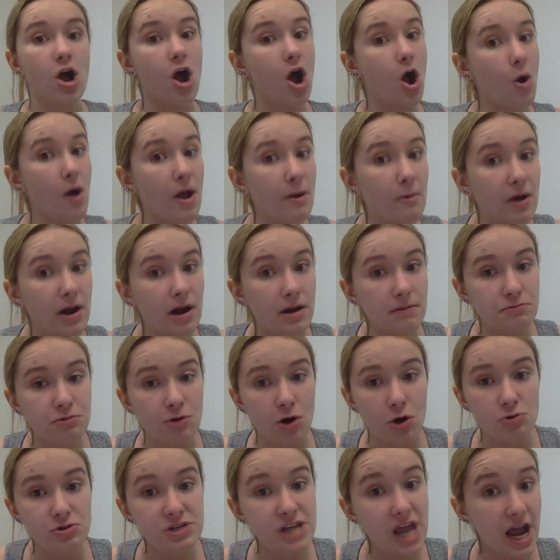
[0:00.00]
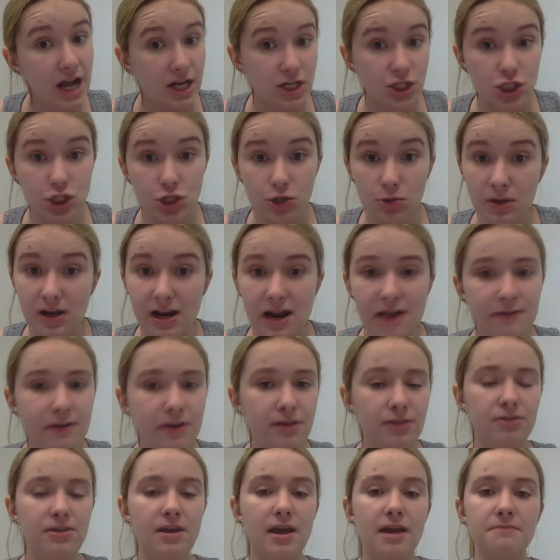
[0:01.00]
oh, I want to protect you and
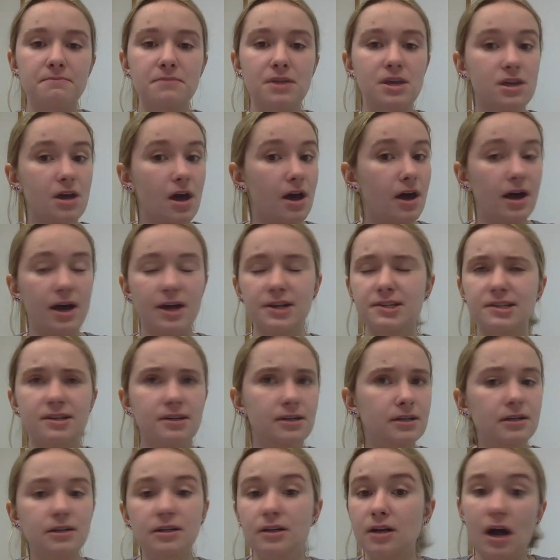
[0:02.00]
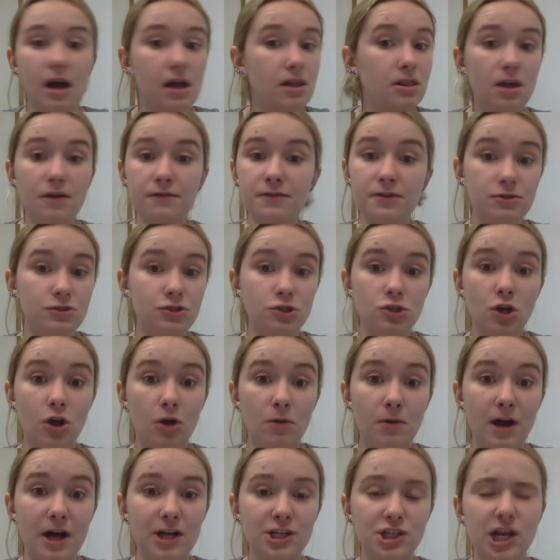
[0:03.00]
everything because I love you
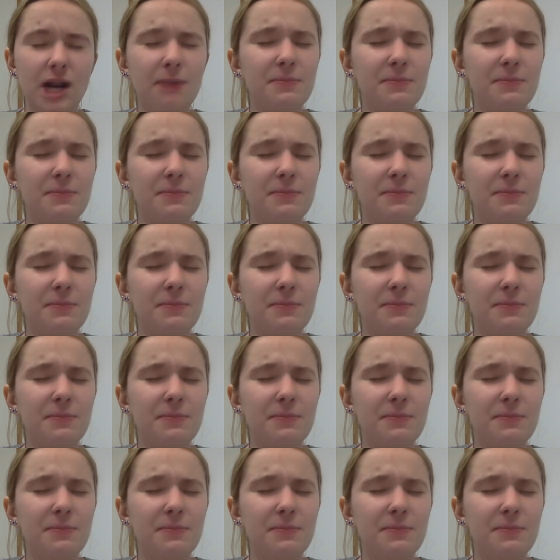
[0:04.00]
so much.